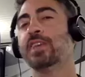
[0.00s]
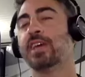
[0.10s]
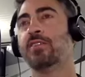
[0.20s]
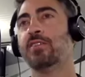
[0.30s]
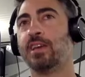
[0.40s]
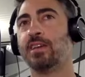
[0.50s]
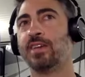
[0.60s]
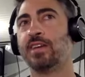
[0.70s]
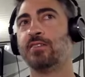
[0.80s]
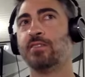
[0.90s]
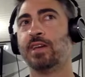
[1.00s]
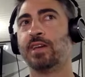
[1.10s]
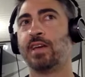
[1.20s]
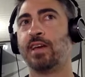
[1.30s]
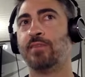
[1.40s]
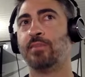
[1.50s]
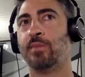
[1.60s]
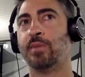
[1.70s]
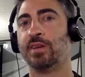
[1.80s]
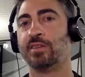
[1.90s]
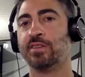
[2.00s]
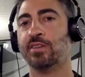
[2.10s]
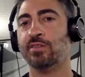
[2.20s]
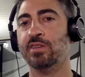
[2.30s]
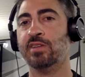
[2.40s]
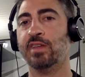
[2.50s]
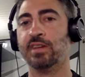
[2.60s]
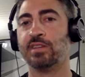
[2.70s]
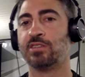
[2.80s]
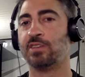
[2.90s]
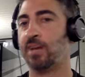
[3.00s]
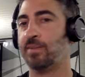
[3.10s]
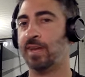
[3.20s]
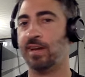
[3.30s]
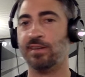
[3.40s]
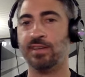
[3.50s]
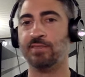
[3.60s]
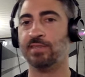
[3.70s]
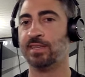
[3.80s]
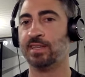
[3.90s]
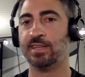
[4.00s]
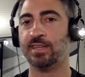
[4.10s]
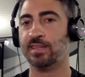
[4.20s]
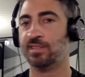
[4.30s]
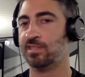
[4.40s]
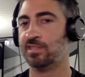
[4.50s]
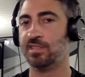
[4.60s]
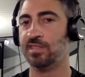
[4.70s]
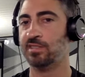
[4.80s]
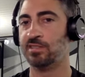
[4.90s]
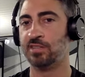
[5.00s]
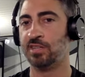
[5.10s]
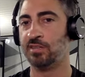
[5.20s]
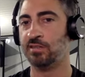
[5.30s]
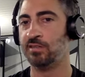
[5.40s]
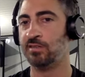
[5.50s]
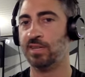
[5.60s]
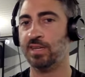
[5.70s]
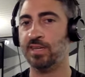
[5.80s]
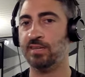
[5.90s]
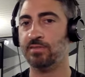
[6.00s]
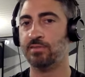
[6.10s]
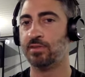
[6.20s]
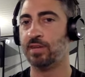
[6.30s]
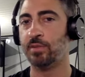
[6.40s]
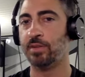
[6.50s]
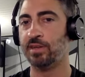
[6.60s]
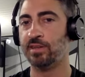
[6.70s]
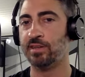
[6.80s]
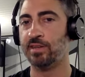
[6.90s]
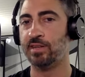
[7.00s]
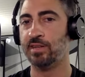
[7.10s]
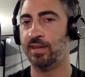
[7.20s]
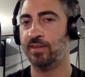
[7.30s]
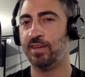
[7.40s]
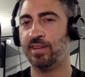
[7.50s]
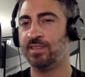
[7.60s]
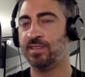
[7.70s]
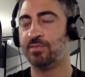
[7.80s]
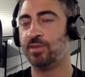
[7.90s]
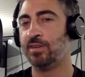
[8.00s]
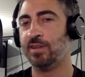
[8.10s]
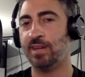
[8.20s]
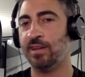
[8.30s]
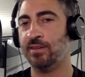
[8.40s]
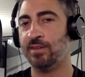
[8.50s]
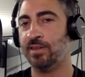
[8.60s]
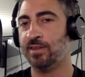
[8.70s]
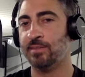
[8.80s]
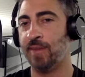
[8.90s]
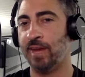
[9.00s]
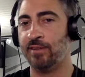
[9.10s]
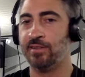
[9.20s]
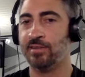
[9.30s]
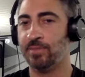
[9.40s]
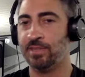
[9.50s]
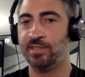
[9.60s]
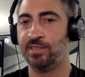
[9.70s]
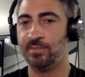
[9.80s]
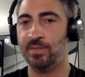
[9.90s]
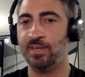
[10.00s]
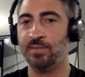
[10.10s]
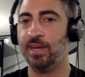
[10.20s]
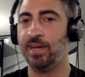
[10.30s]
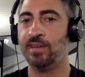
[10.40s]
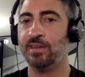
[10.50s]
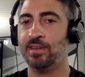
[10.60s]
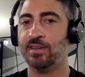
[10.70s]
thing I don't like is I don't like having my bikes loaded, like strapped down and everything, like just sitting in a trailer during the heat for a couple days on end. I don't know. It's just weird. I know it doesn't matter, but it's just me in my head.